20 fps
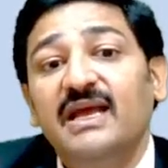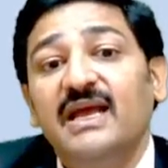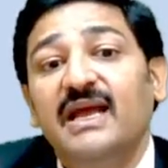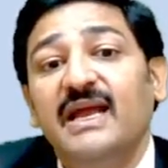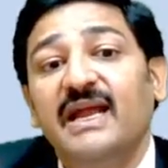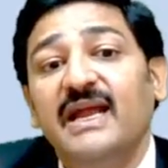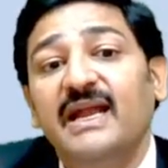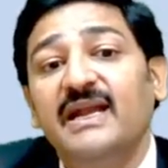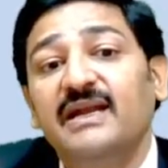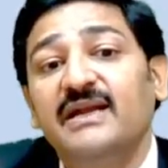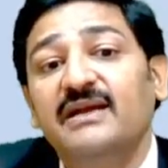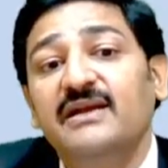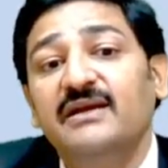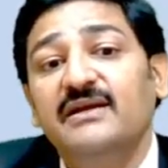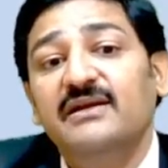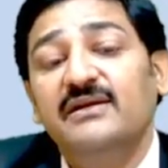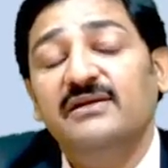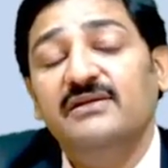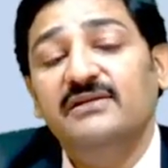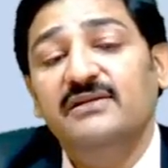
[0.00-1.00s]
And
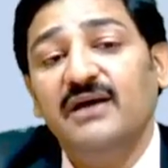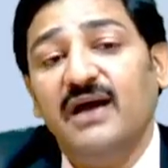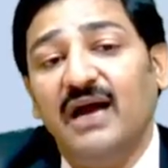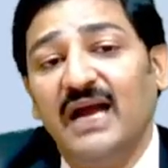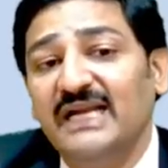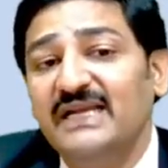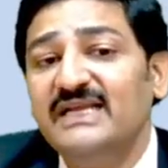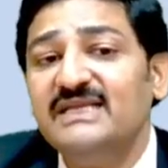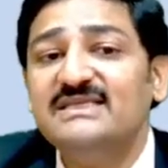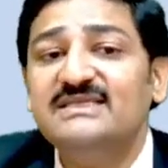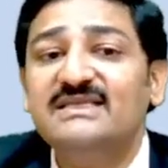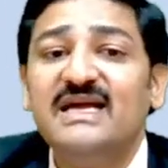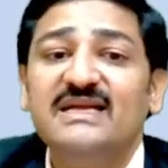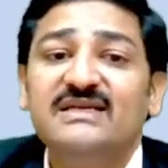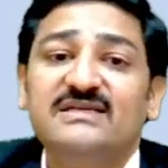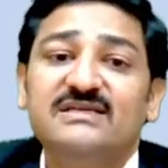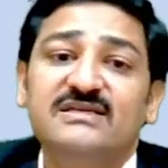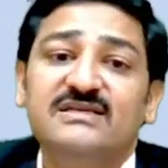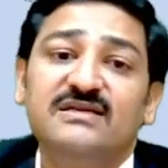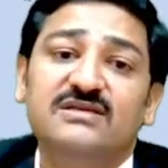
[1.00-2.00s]
the idea is
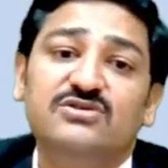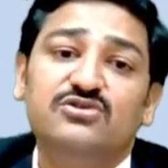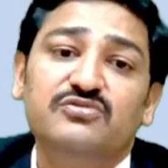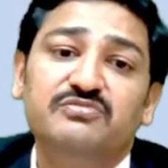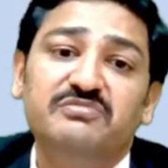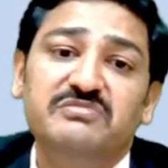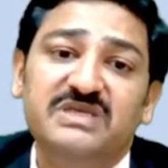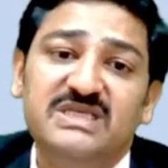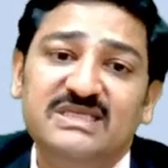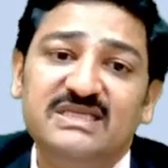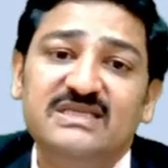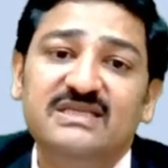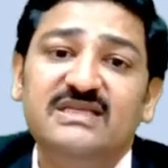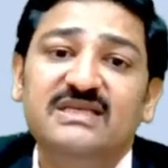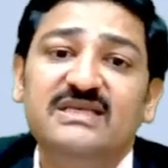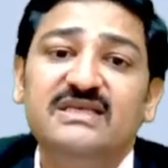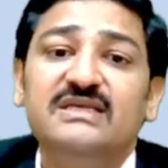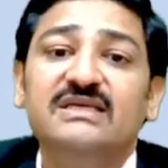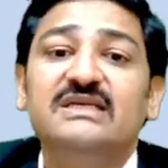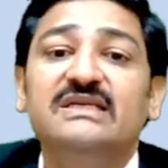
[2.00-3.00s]
that to meeting
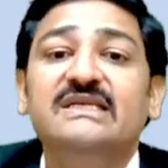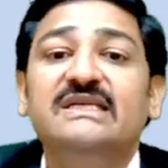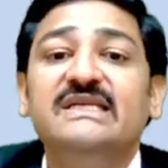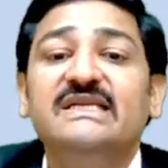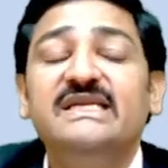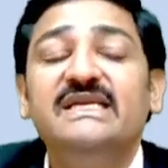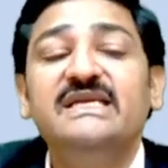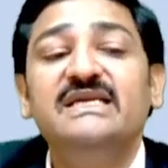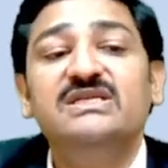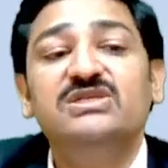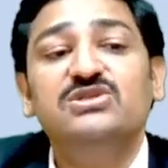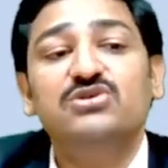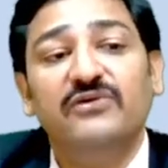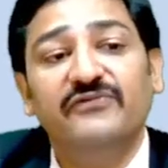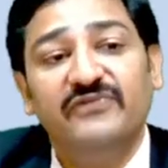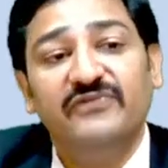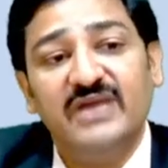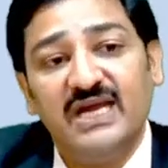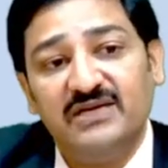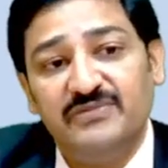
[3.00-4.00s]
the needs
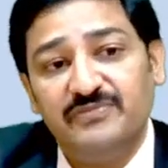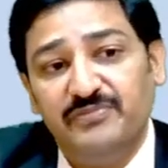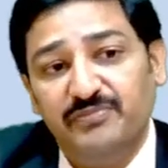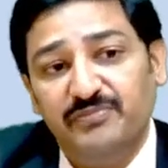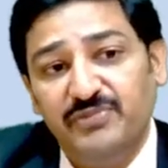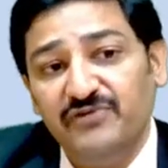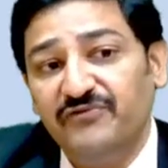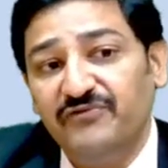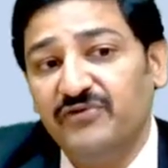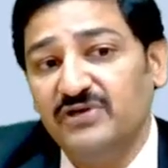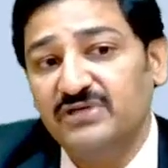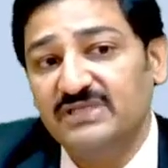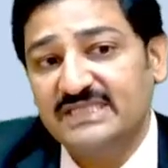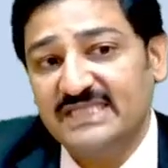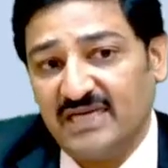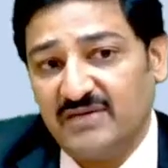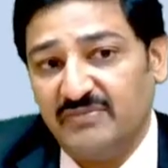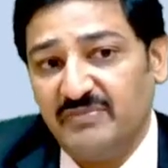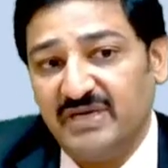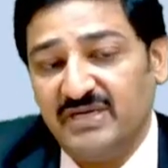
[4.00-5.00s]
of that preferred
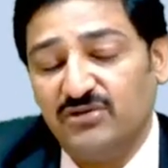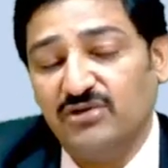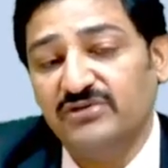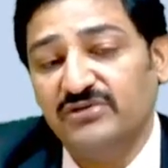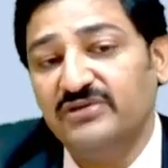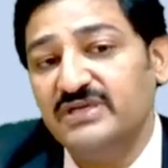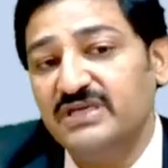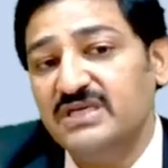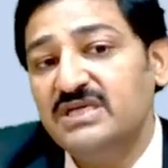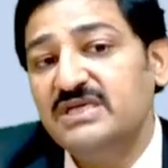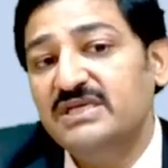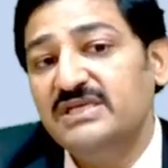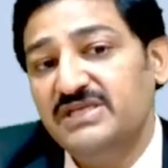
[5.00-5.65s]
segment or the